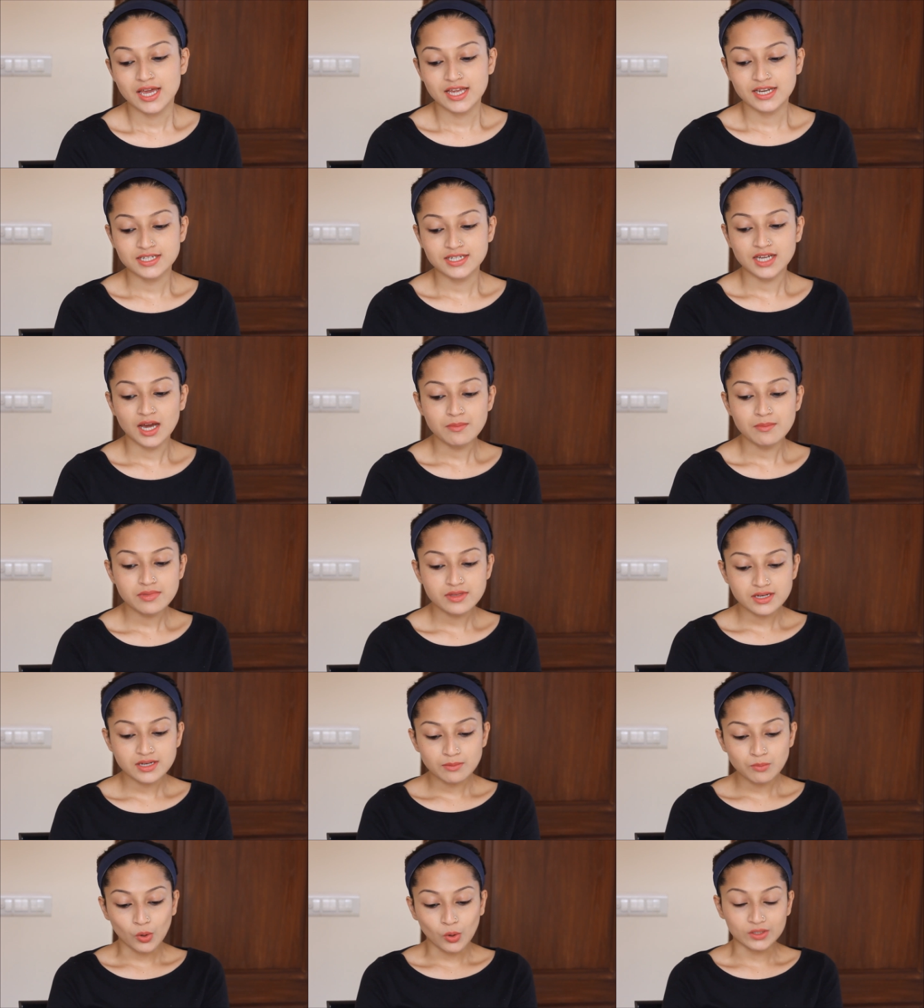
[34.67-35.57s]
It comes
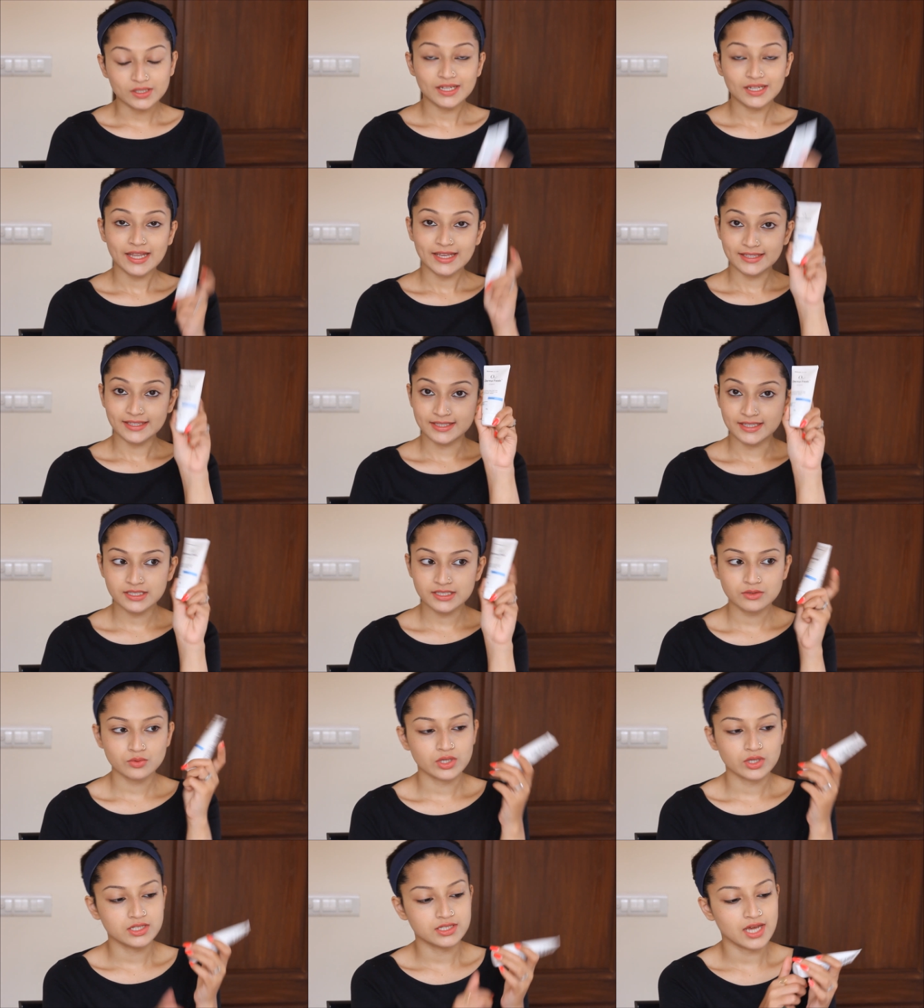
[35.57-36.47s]
in a bottle like
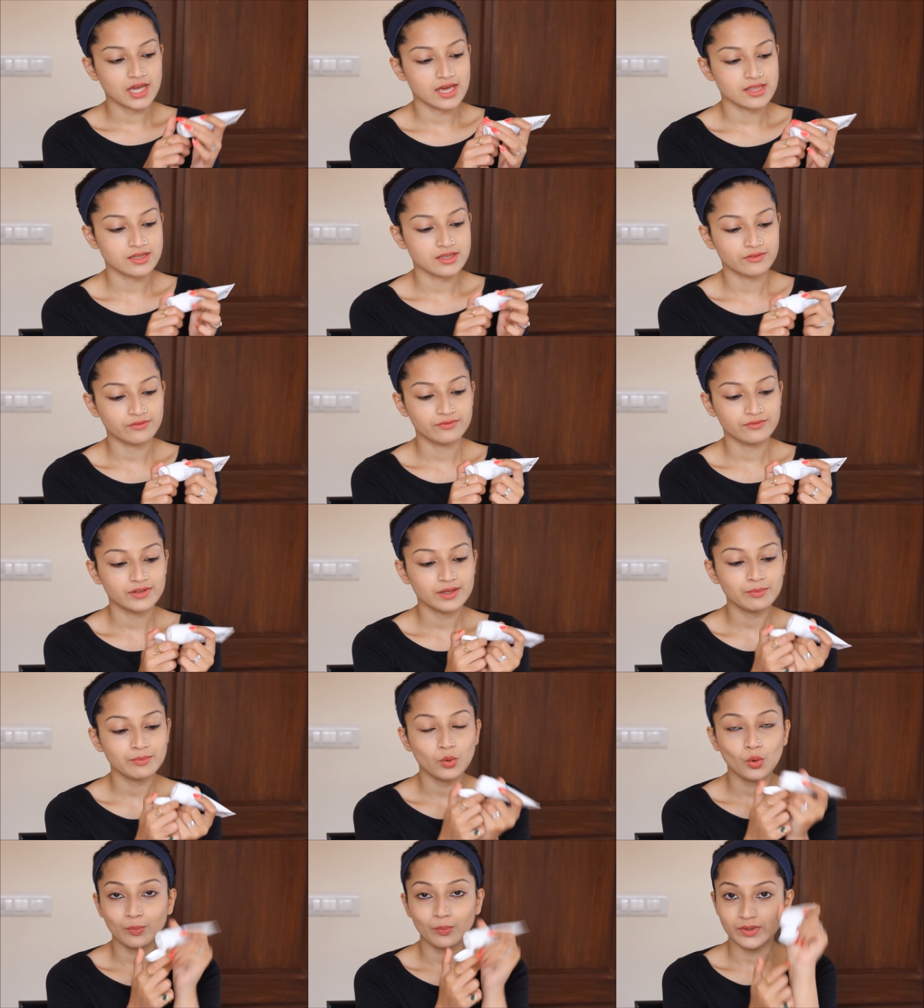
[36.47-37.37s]
this. It has a
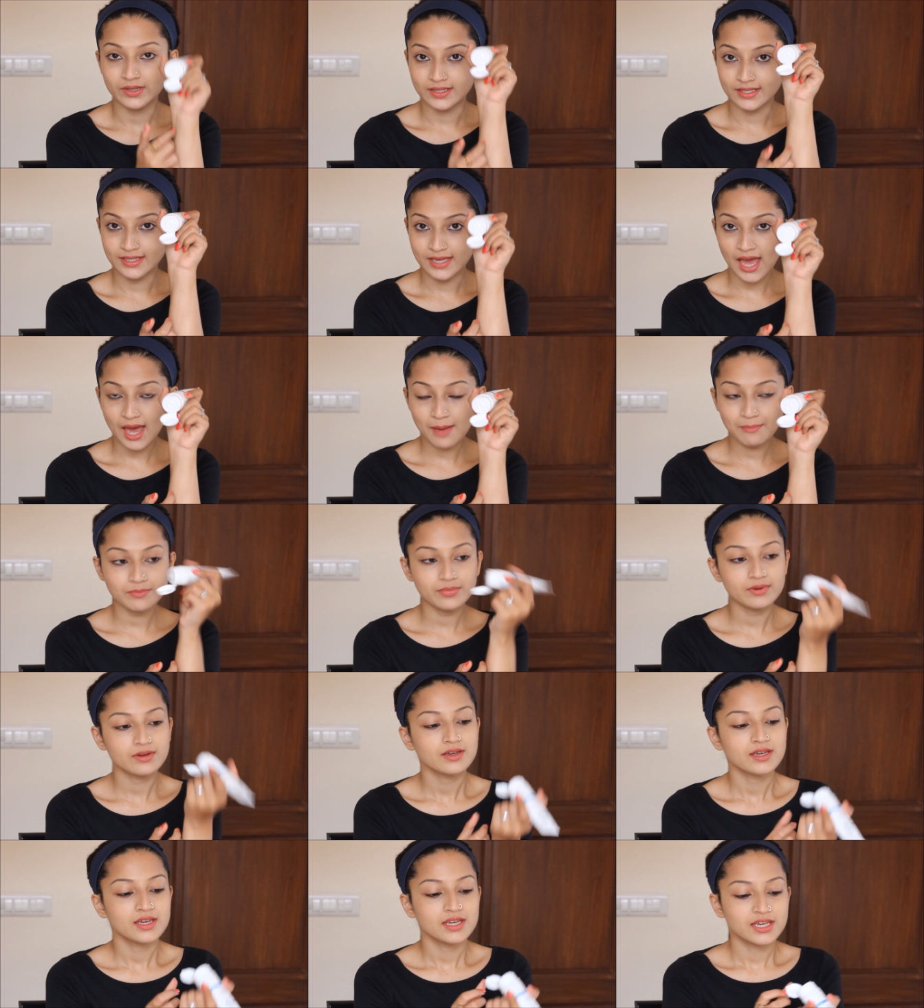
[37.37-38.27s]
flip open cap.